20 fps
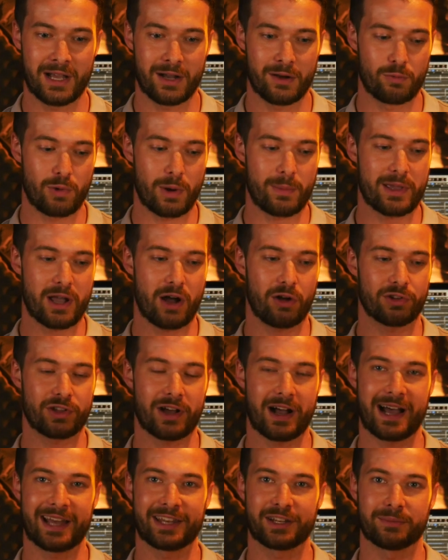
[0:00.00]
When we hold
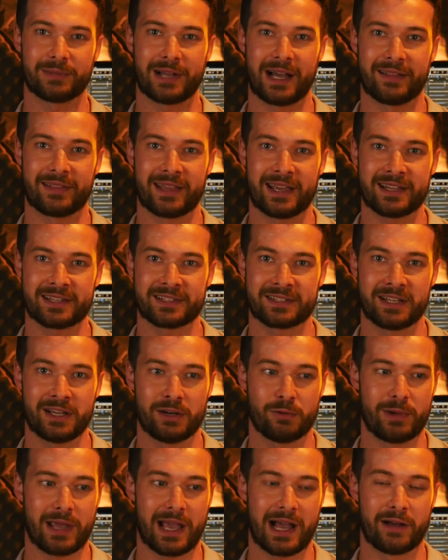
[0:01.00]
our hand up like this,
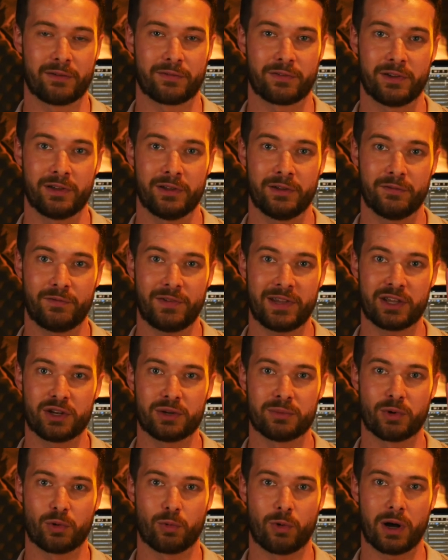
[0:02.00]
we have finger
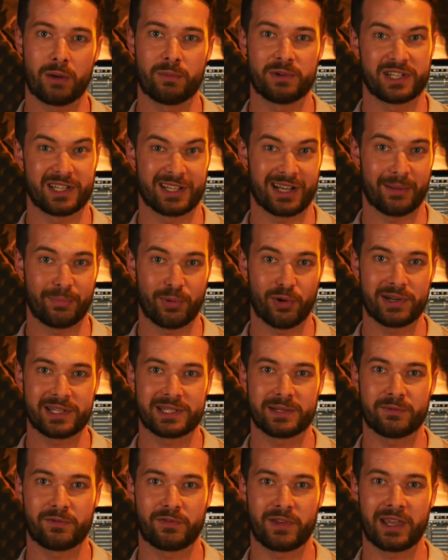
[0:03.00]
number 1, which is our
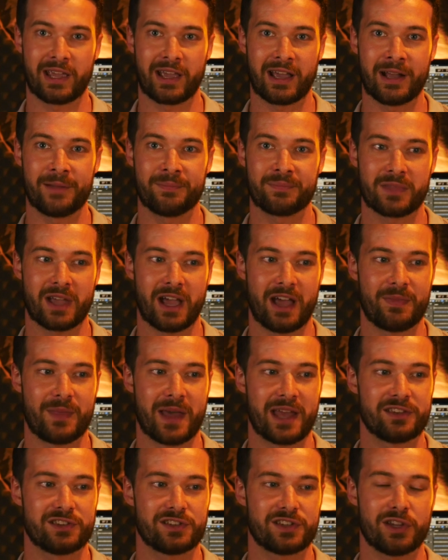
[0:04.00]
pointing finger, and
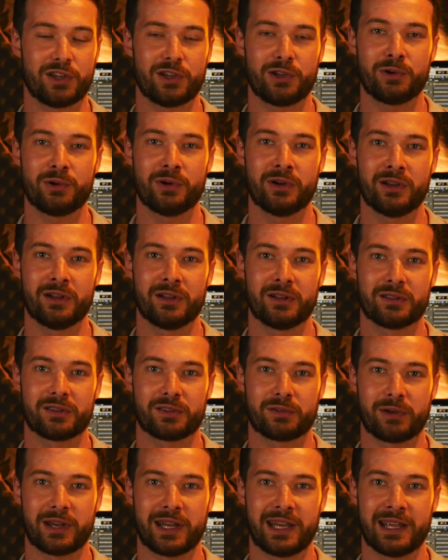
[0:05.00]
then 2,
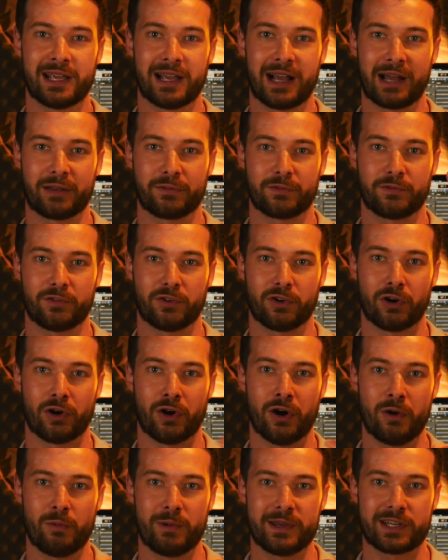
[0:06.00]
3, and
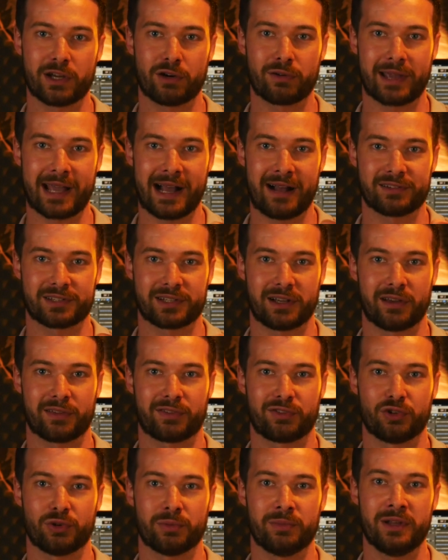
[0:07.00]
4. We don't count our
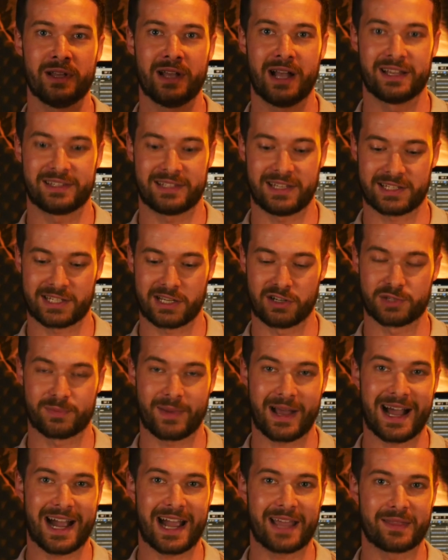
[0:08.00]
thumb, as this goes
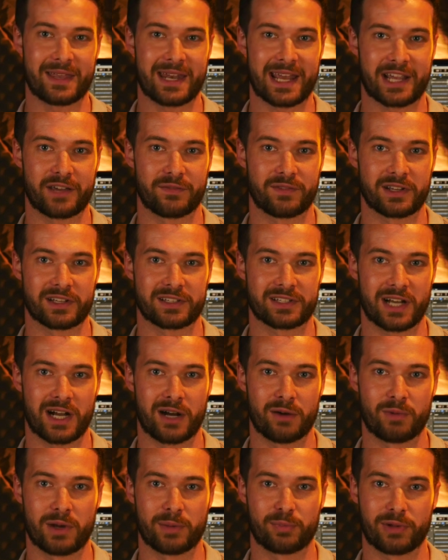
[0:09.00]
behind the neck of the guitar
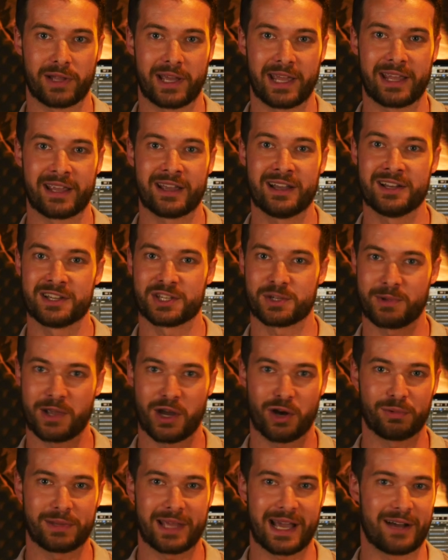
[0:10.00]
and we're playing, so we
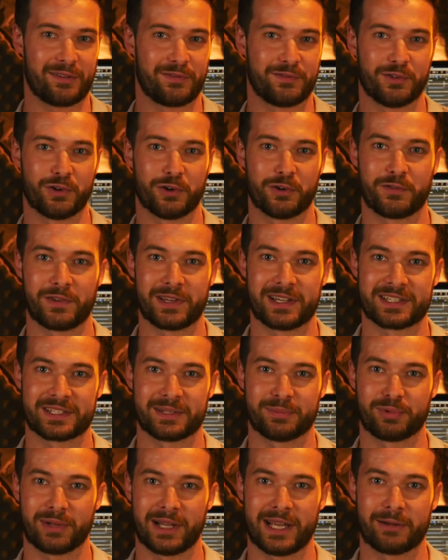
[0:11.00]
only have 4 fingers to
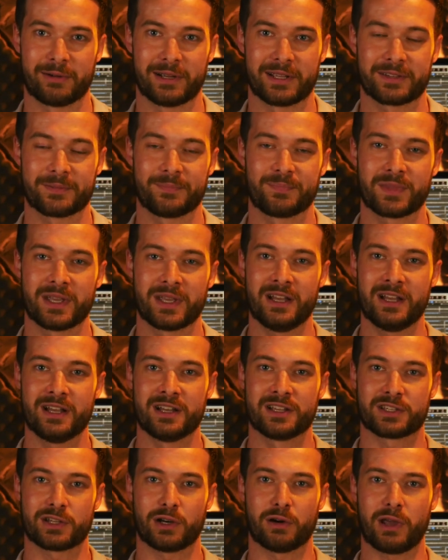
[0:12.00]
play with.
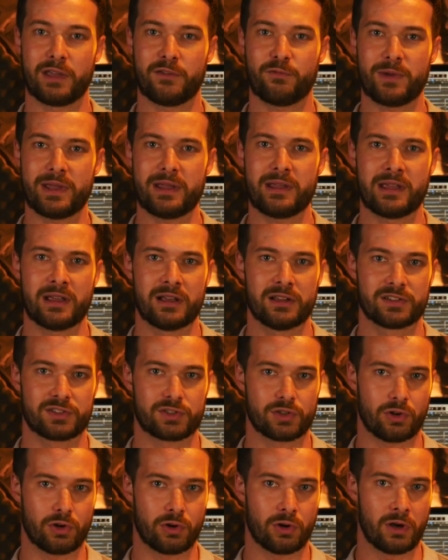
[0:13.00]
So if we
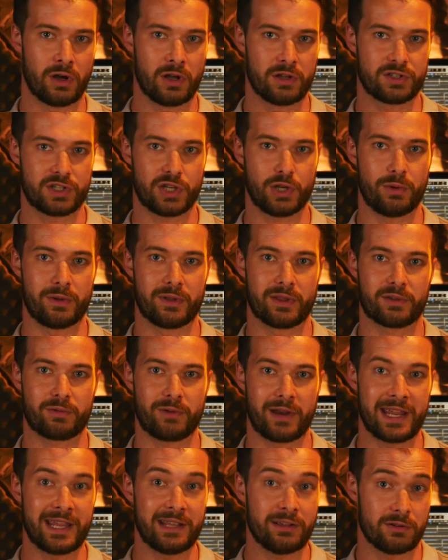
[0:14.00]
saw 2 and
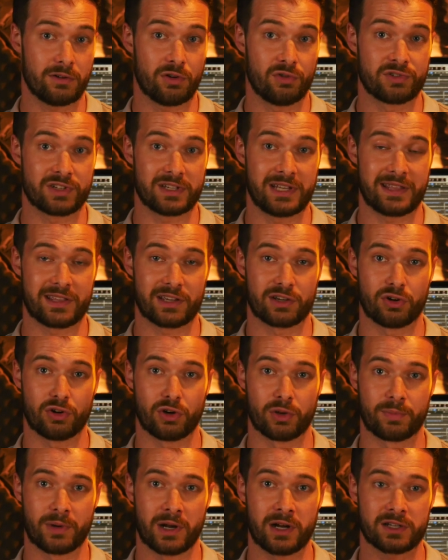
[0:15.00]
3 underneath the
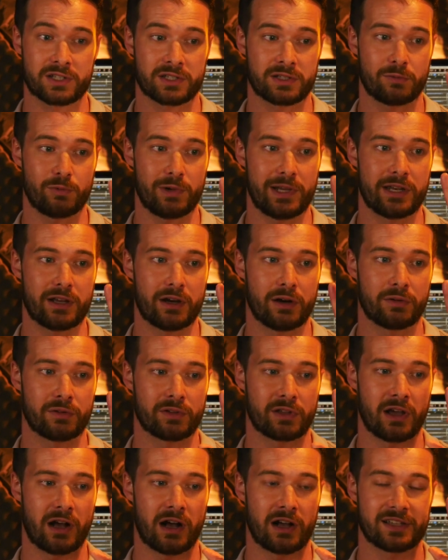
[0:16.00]
chord box, we know
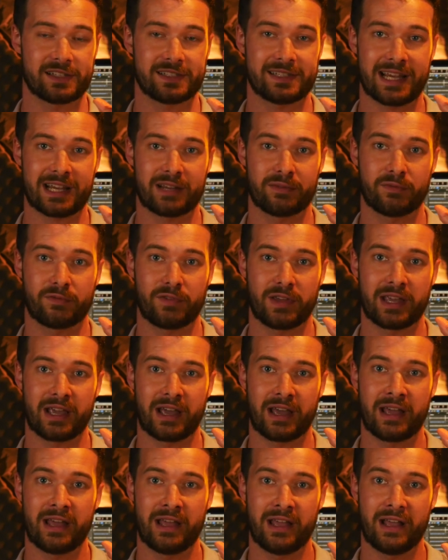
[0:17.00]
that our 2nd
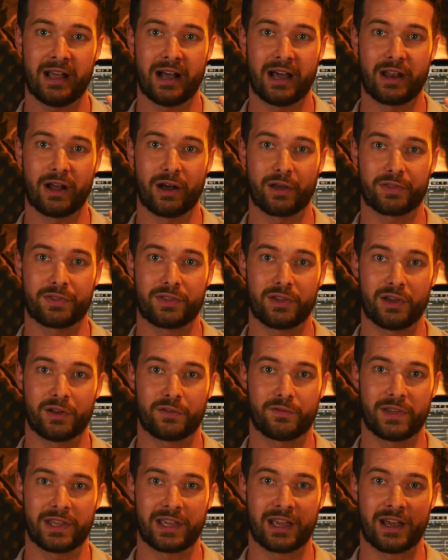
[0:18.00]
finger and our 3rd
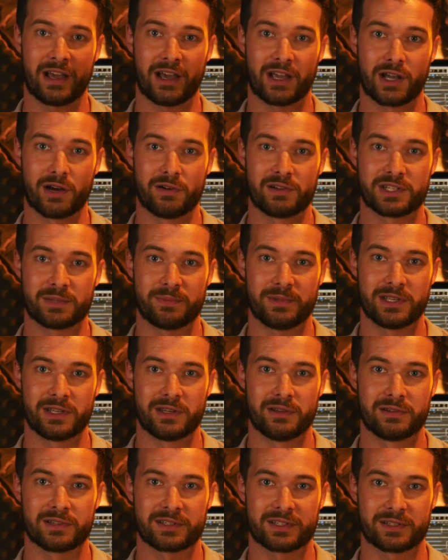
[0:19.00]
finger are going to be
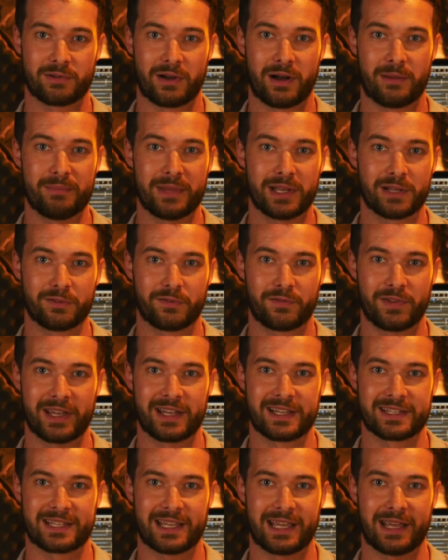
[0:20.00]
used, so our middle
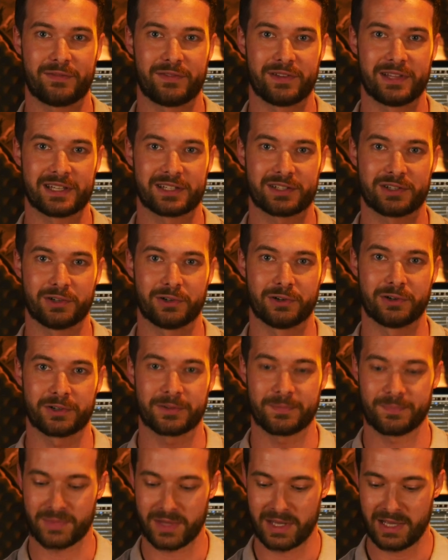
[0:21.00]
fingers here for this chord.
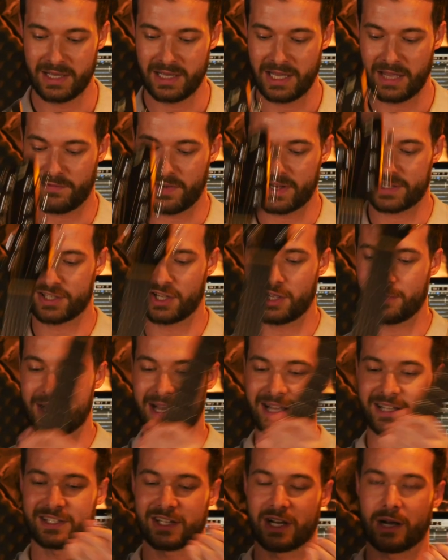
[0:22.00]
If I turn my
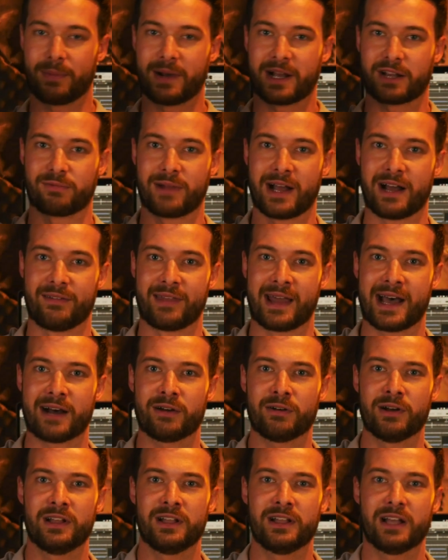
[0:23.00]
guitar back around
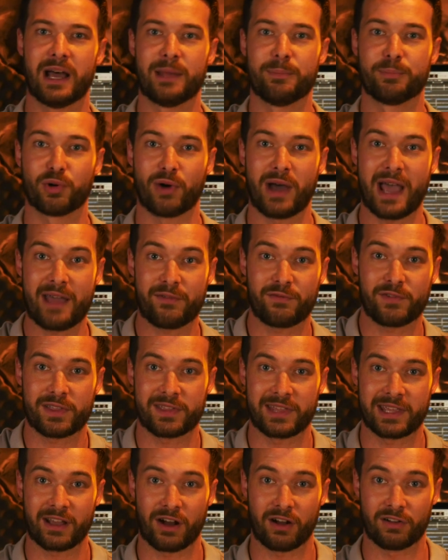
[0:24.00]
now and put
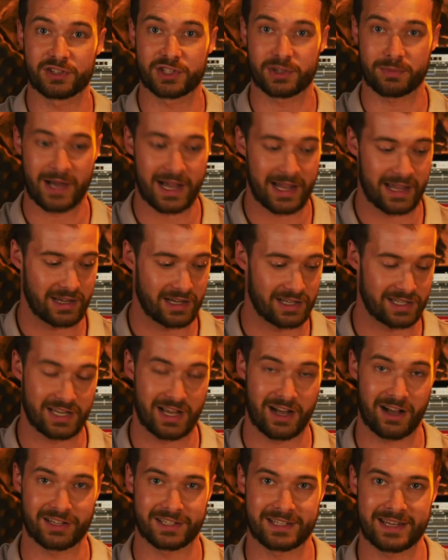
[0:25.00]
everything onto my
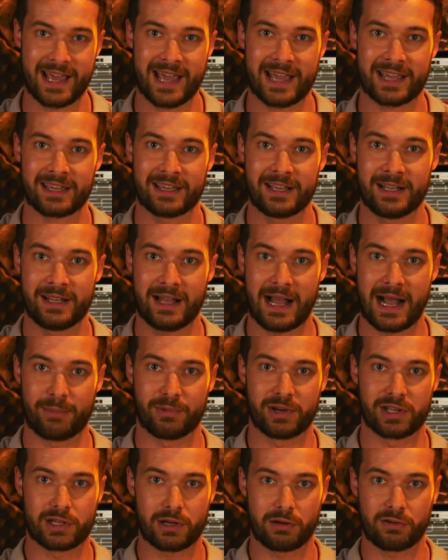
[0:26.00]
guitar's neck, I'm
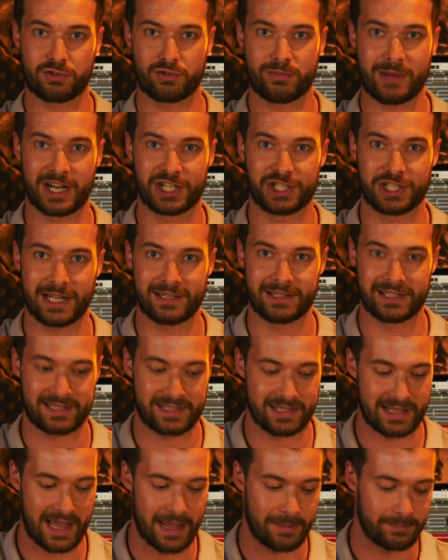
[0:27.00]
going to go through my checklist
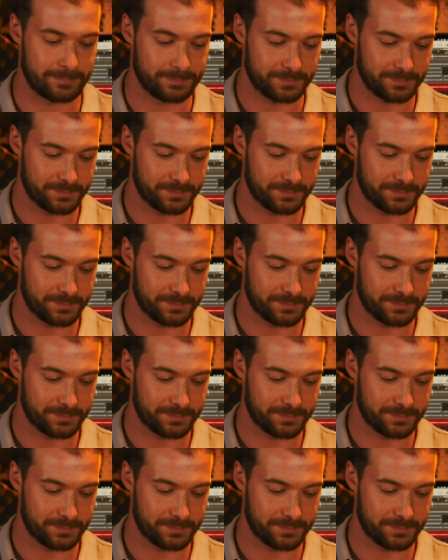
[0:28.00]
again.